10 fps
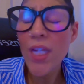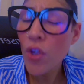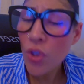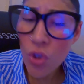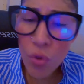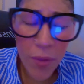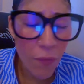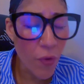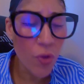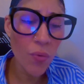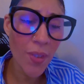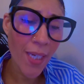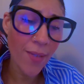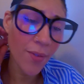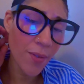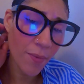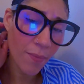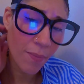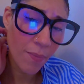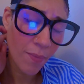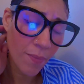Will he not do it for you, saints?